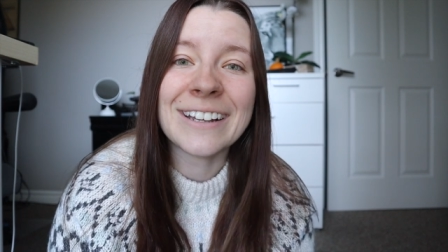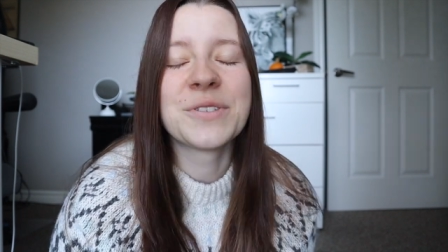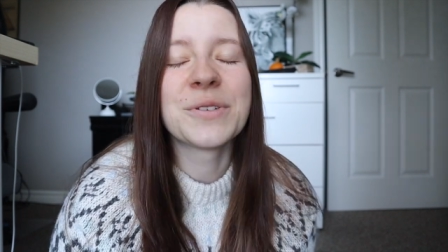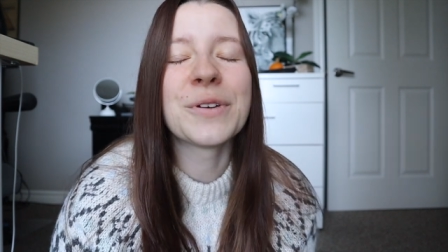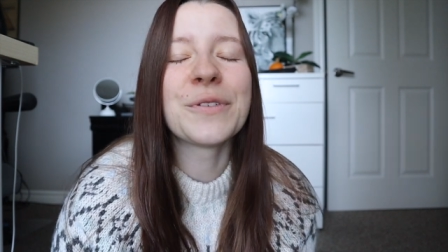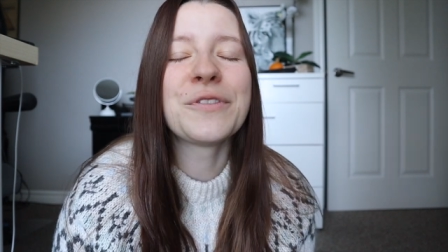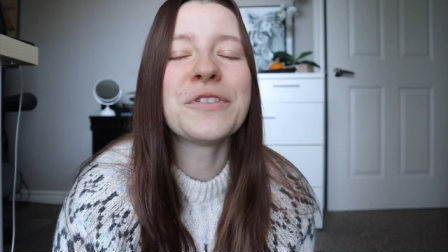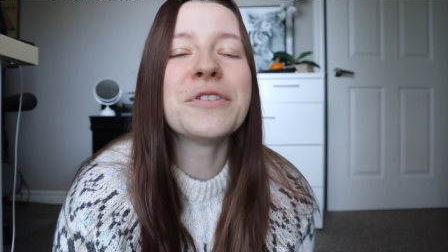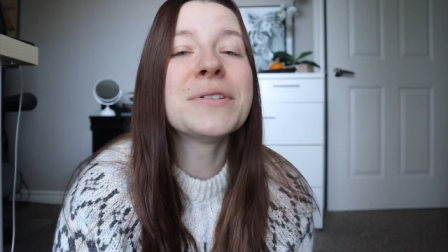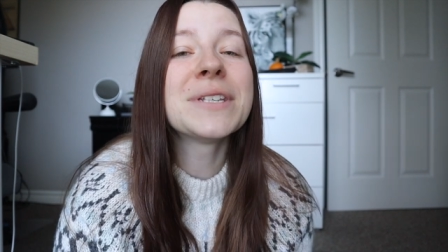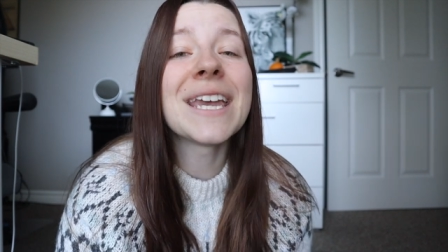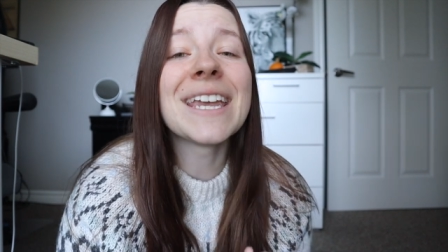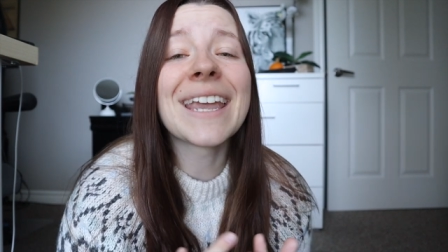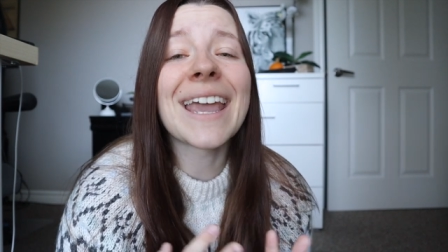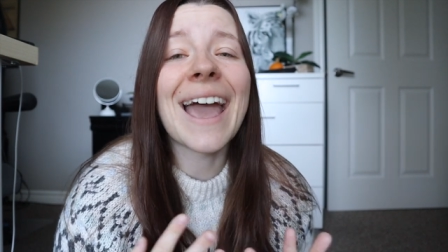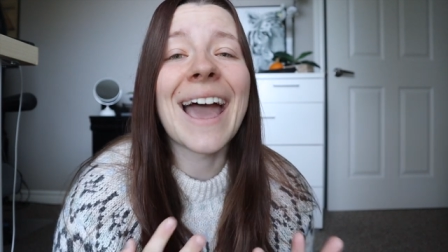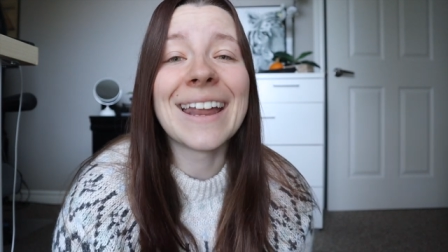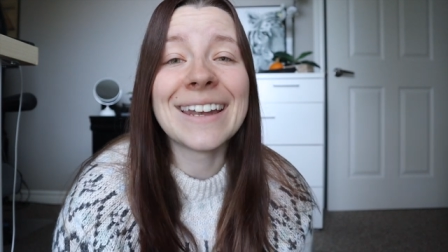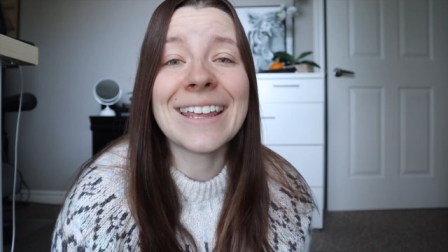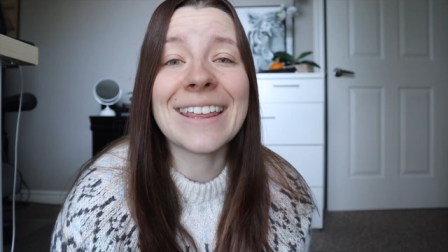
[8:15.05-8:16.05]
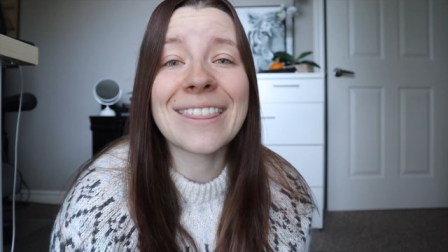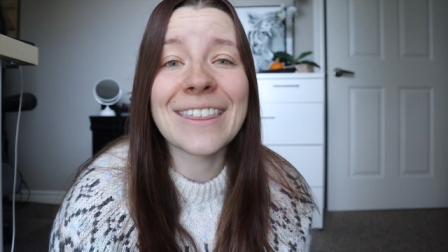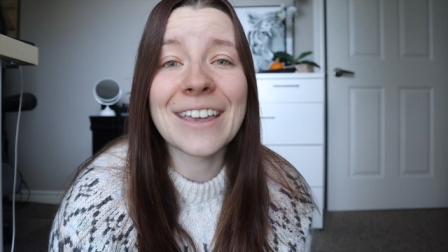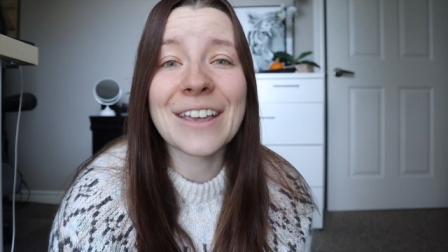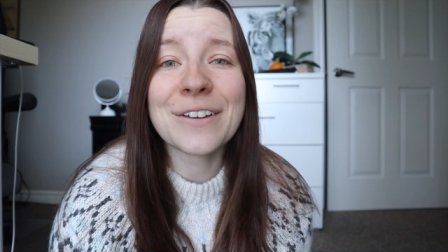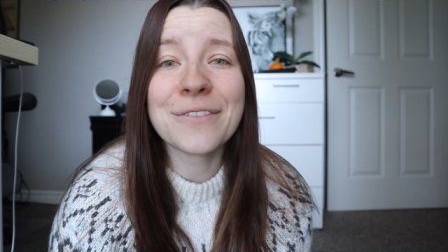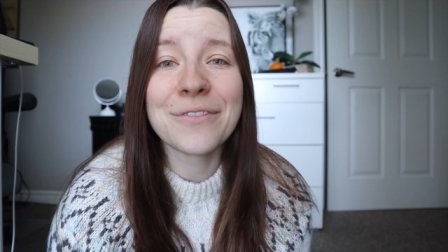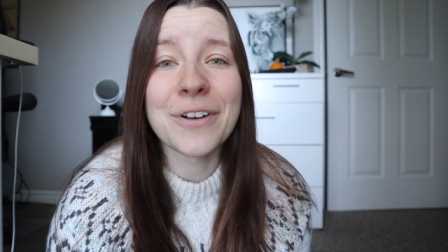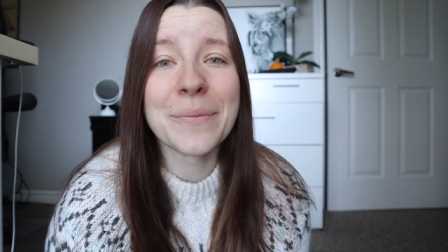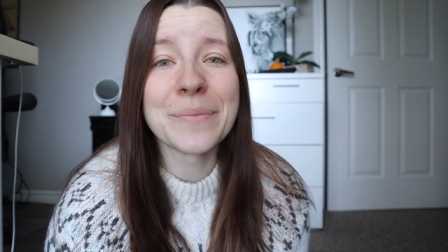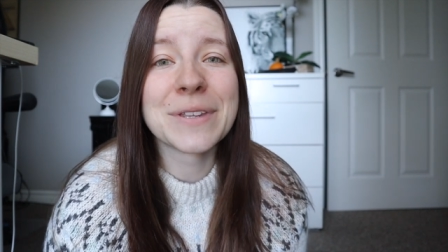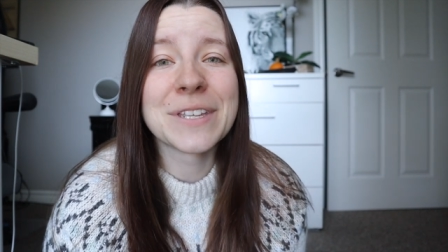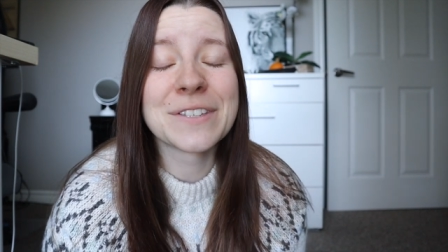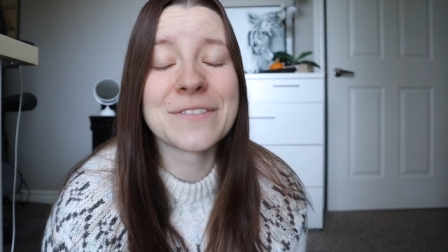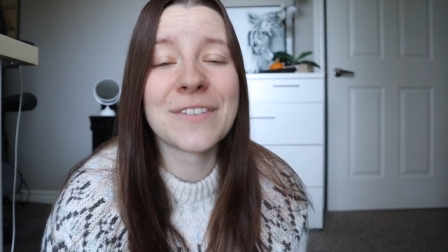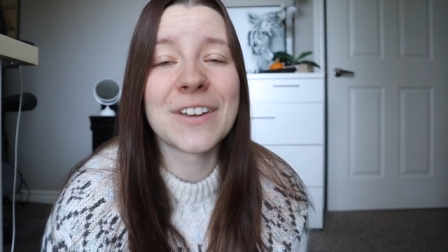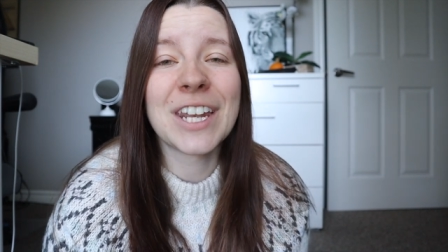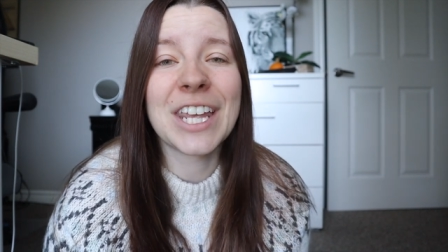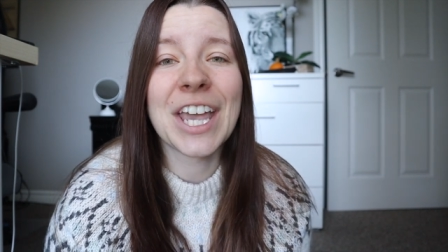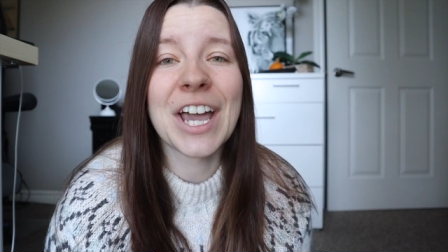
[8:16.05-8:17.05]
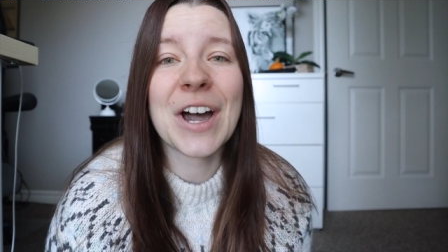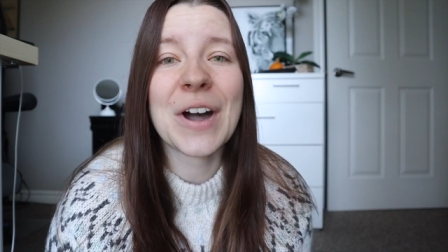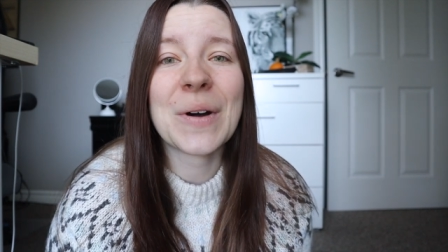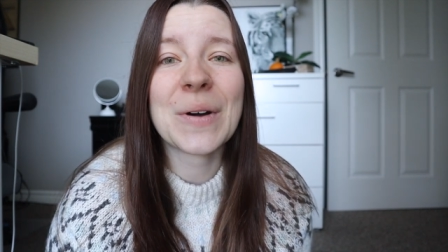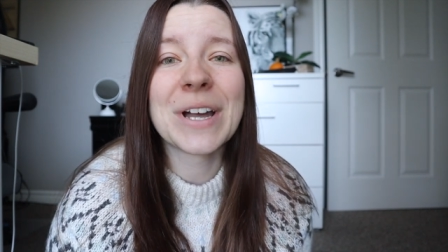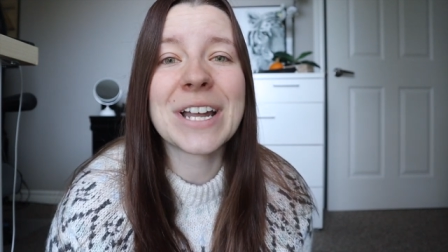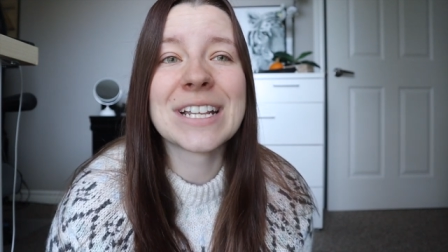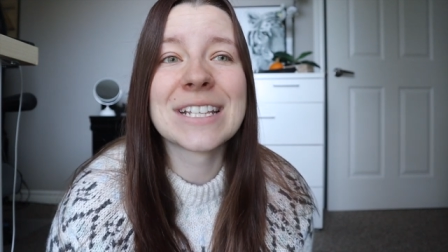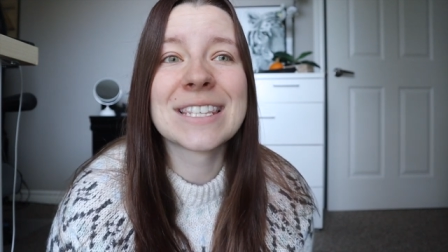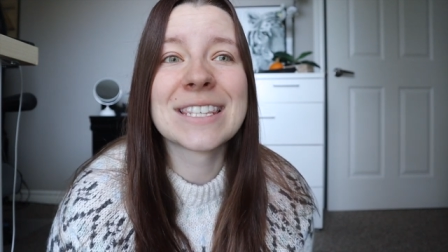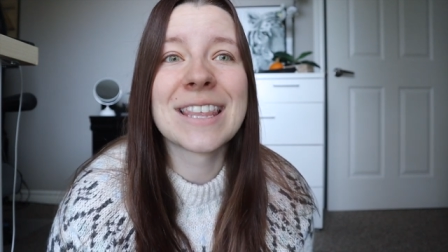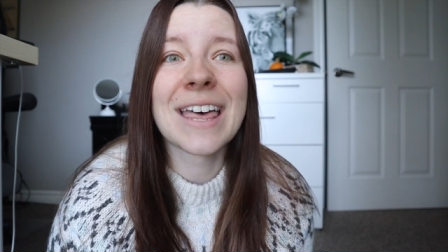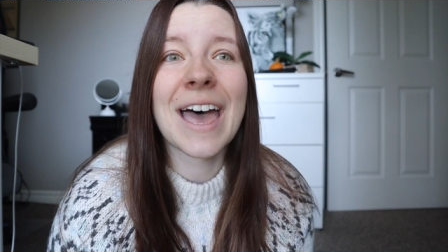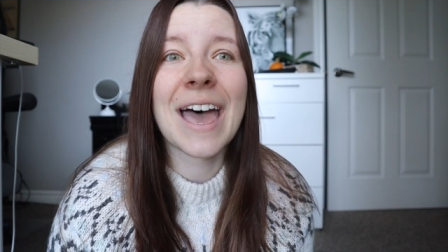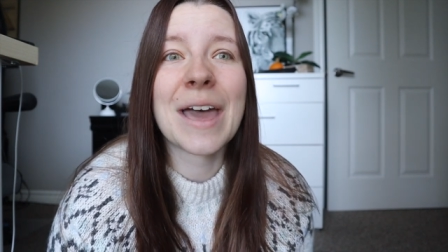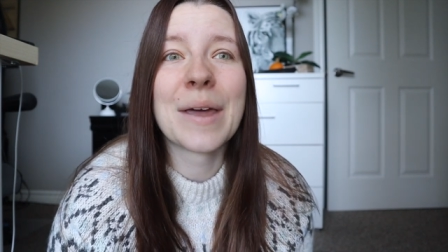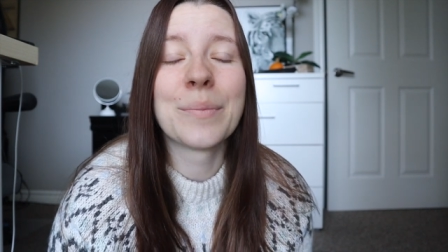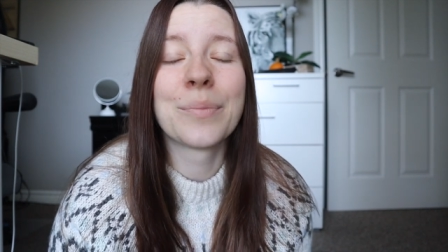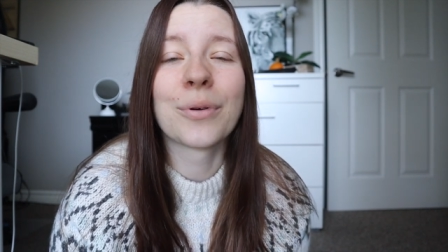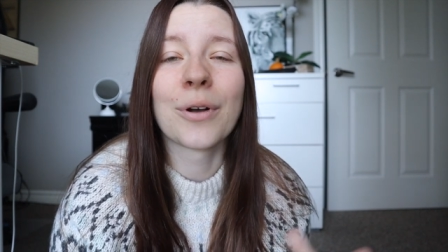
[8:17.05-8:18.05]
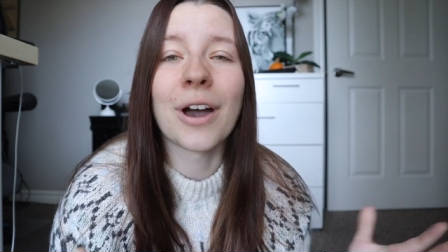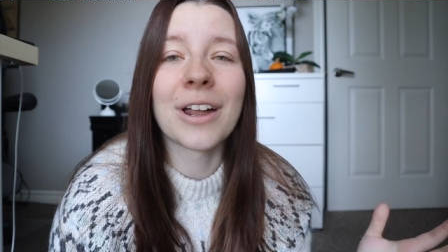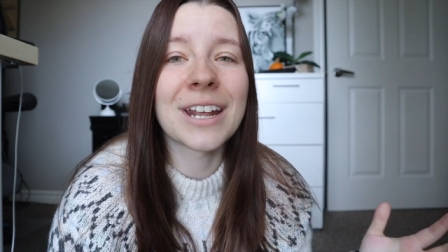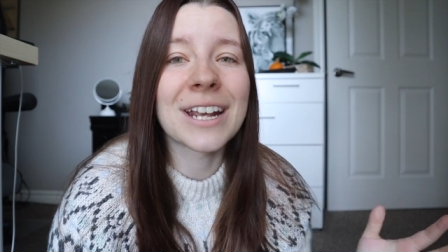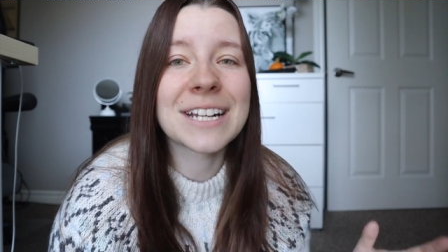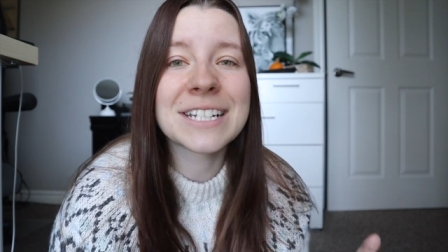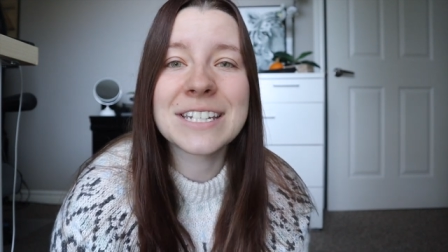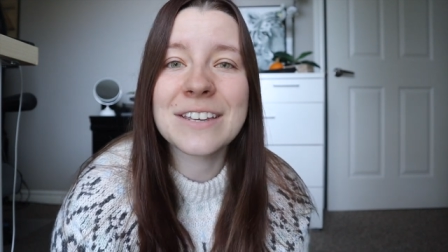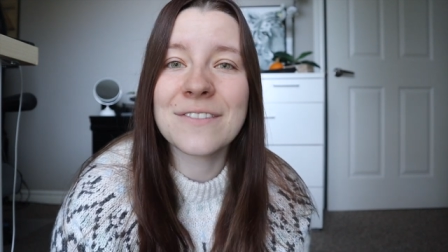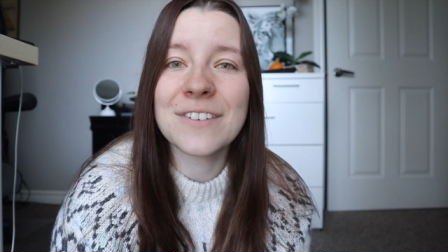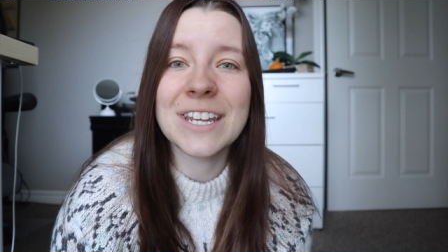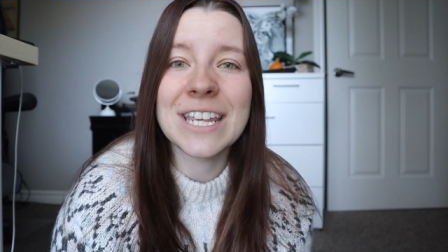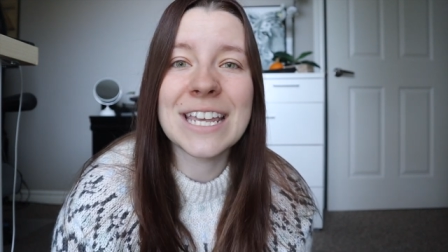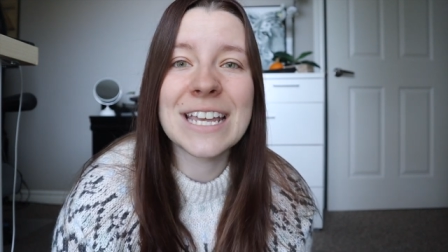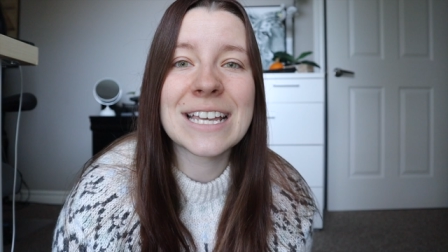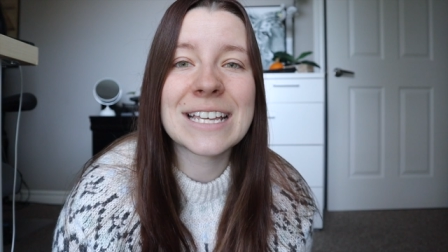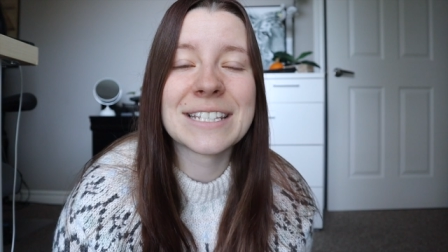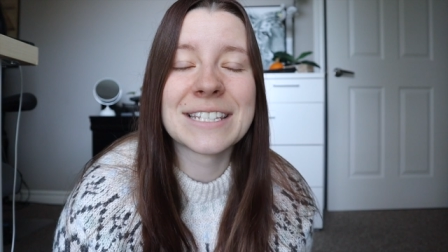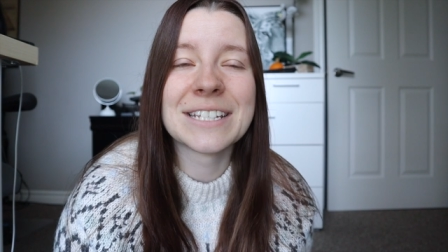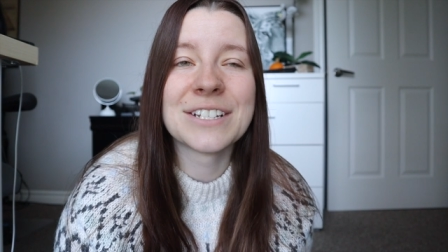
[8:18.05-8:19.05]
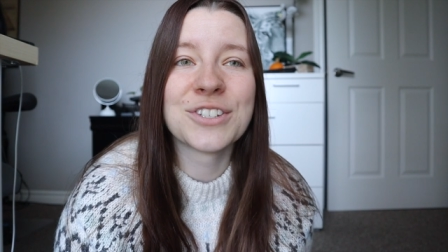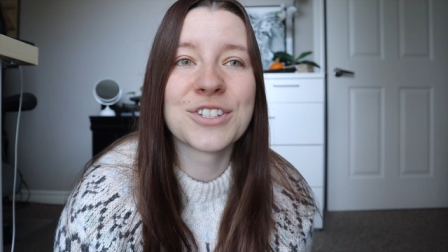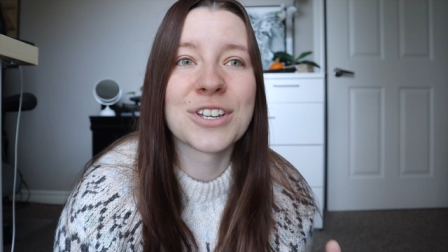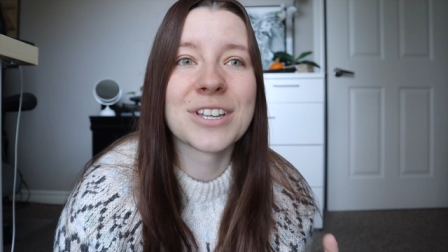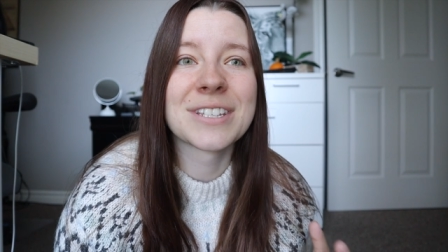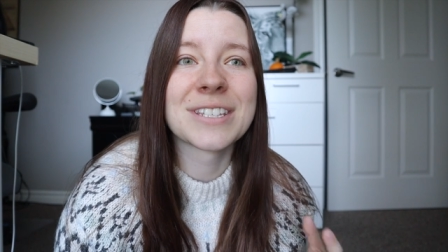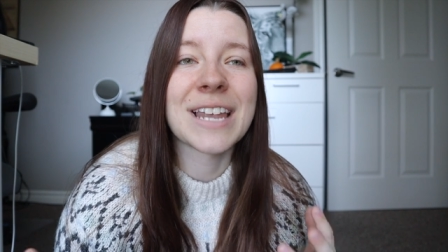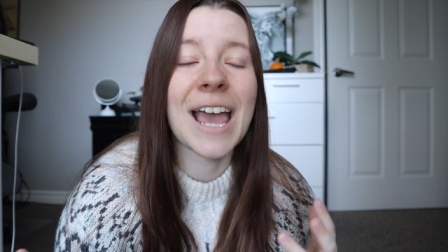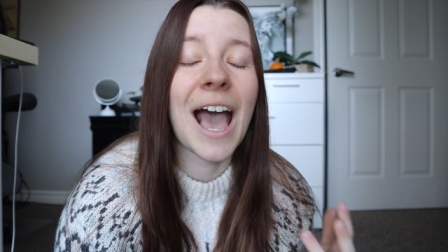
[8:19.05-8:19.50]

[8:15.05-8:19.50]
So if you take anything from this video, it's that productivity isn't just